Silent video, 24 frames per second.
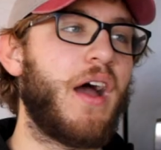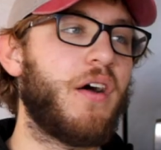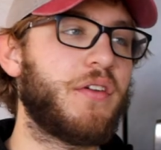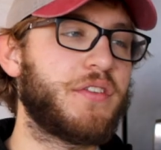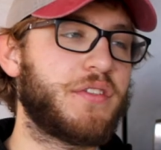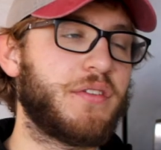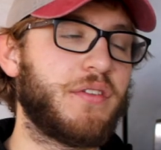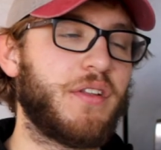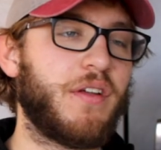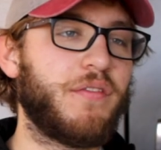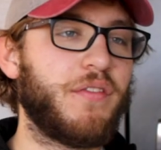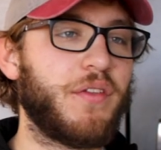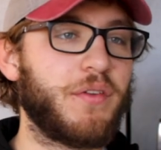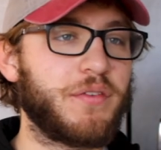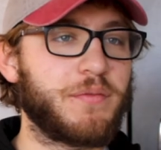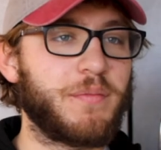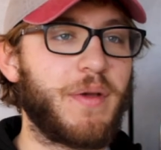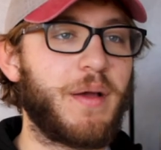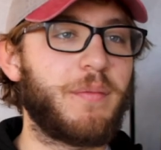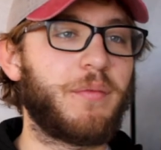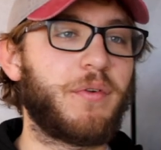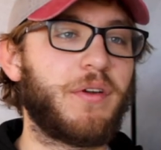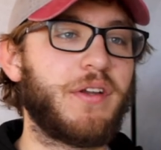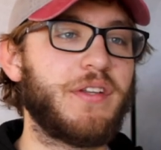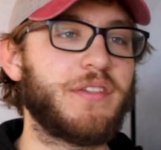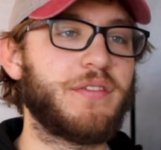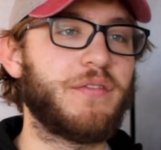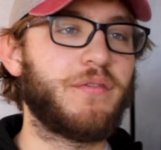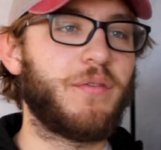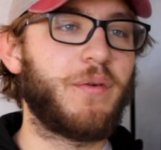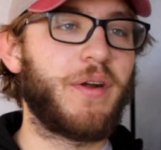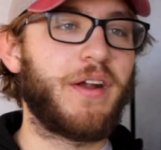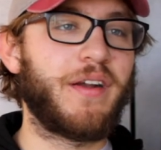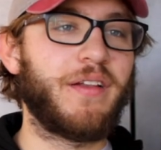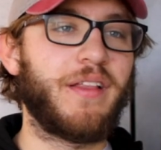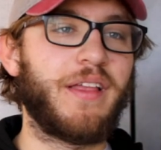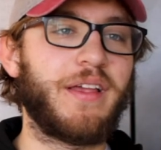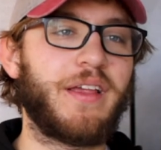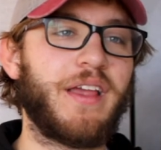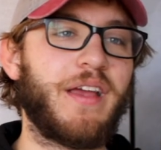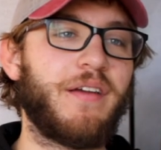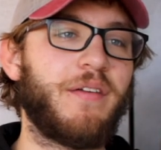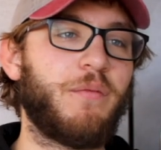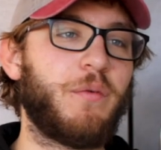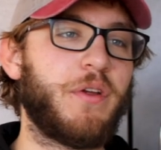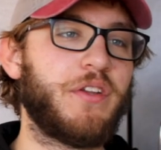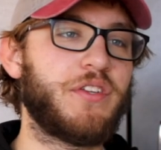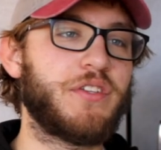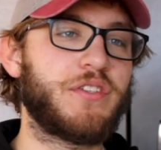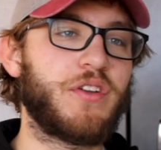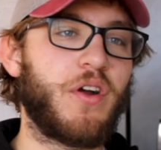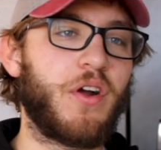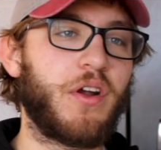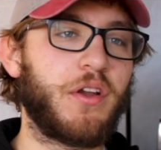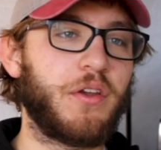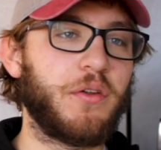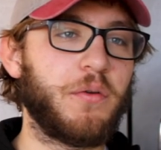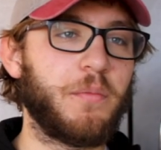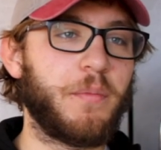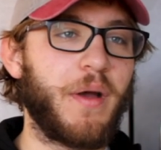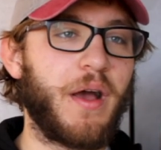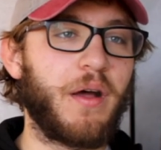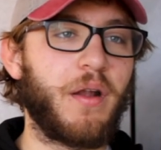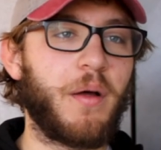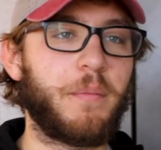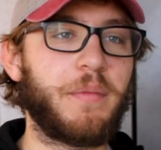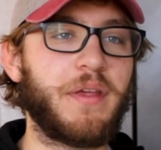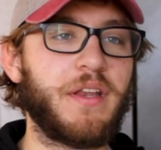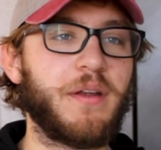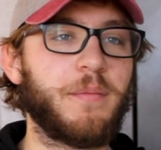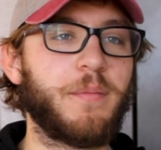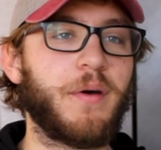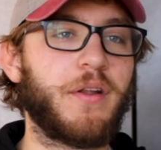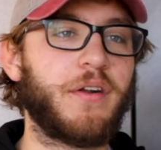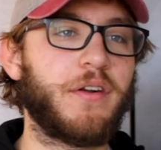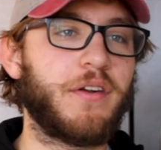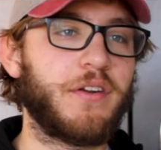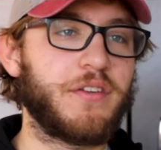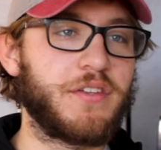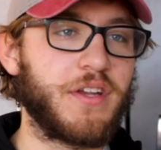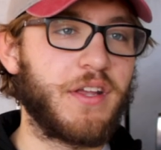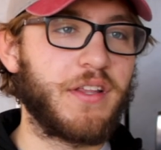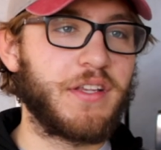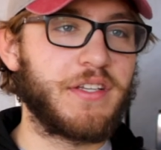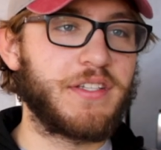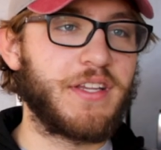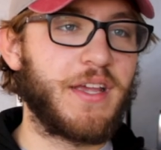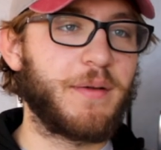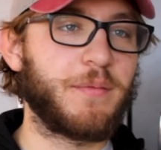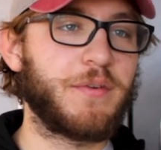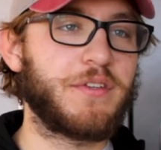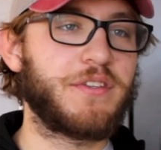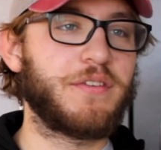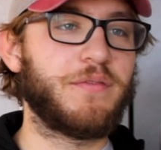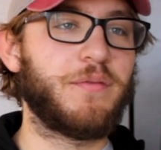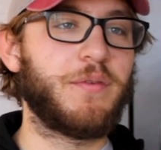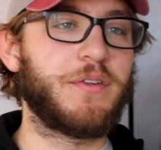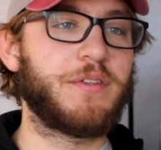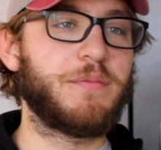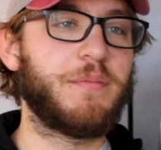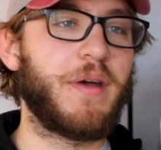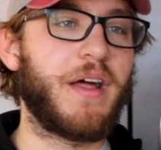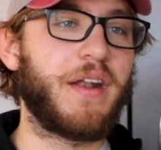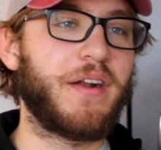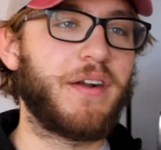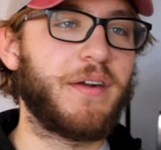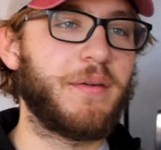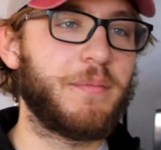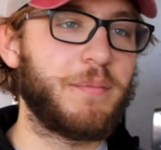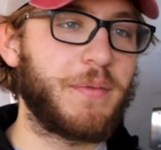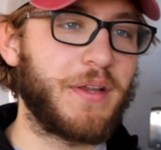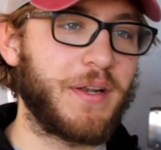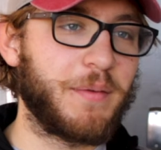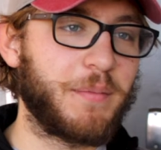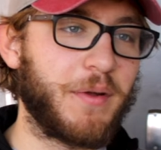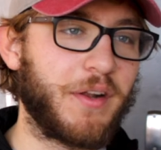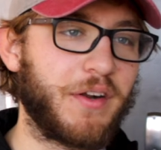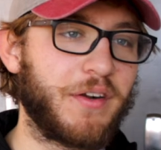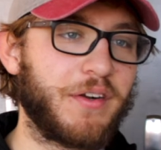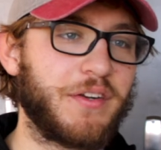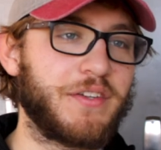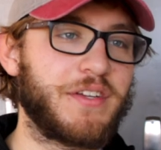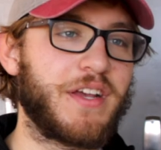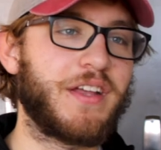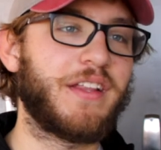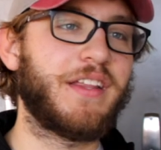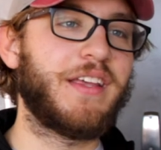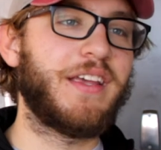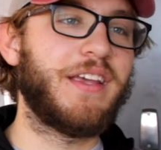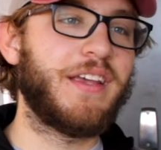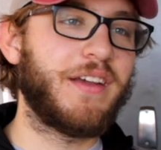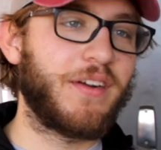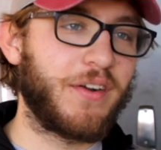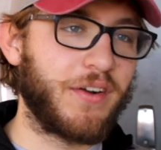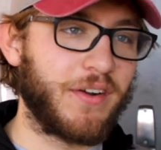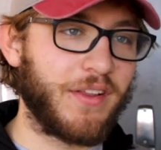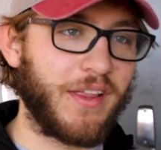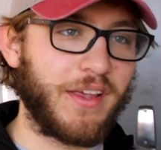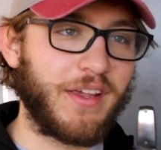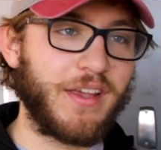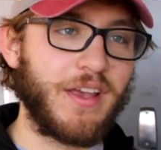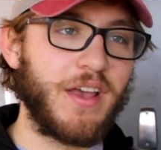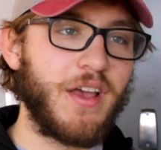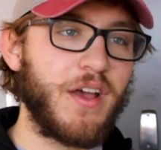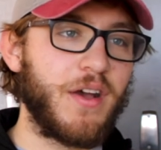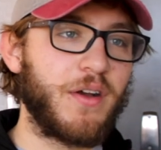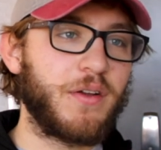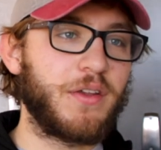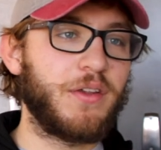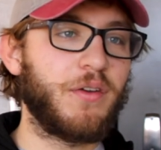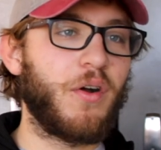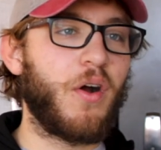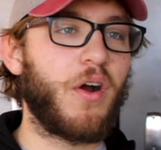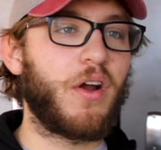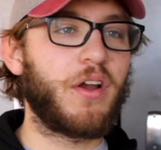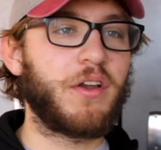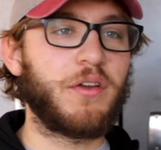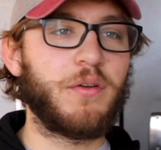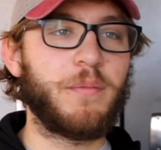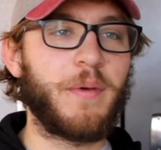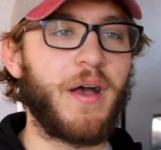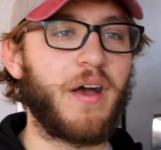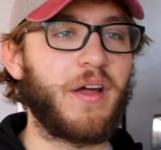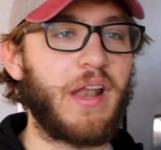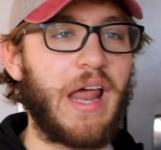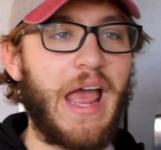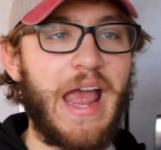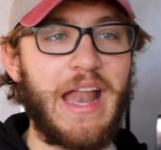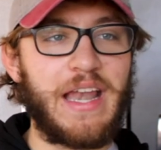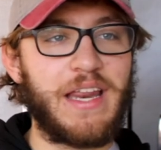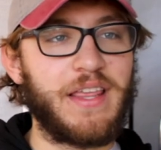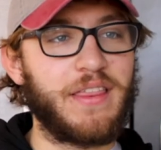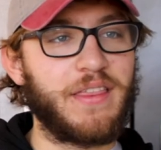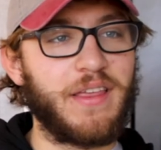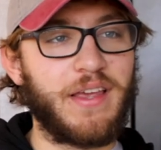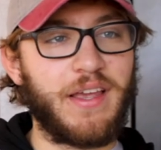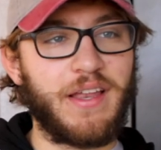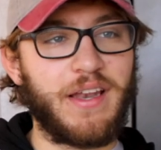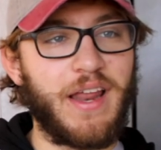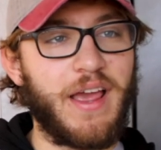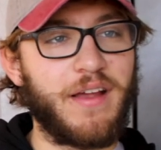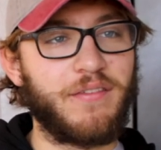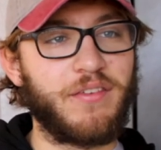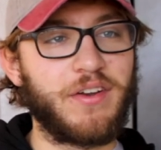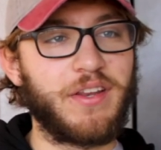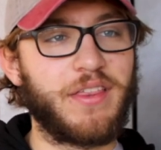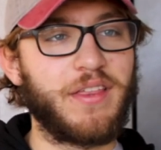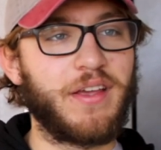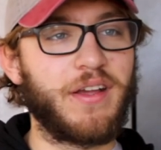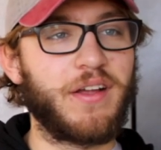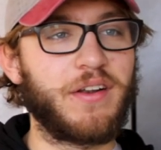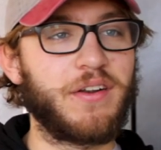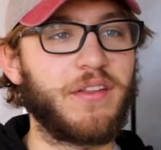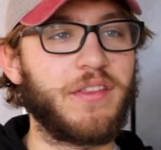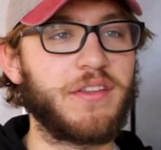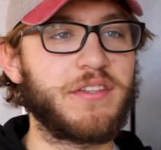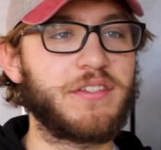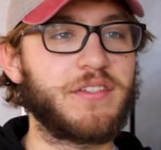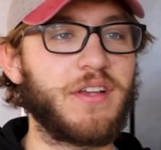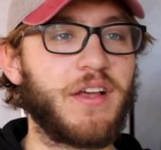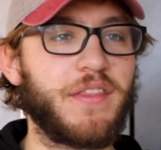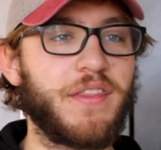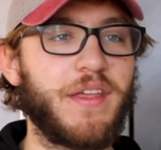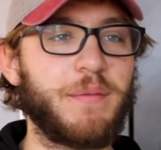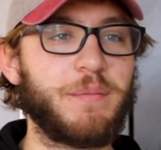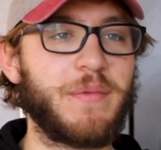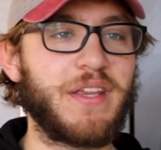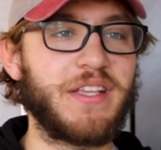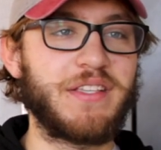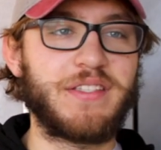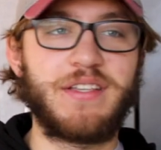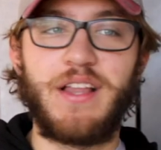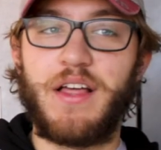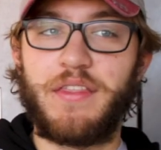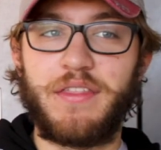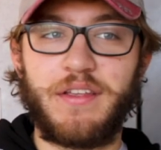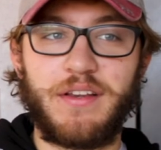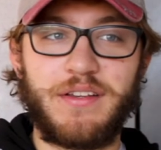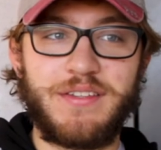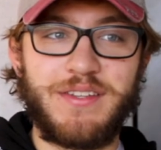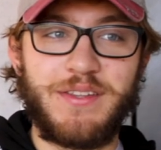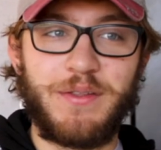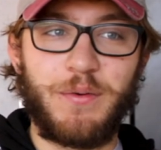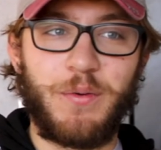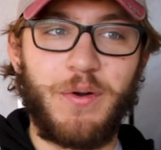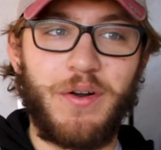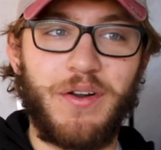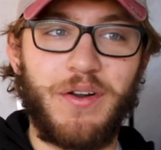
I also love those memories of where like we just argue about a peanut butter and jelly sandwich of what's better, peanut butter or jelly, or like you argue about anything and everything under the sun that means nothing to the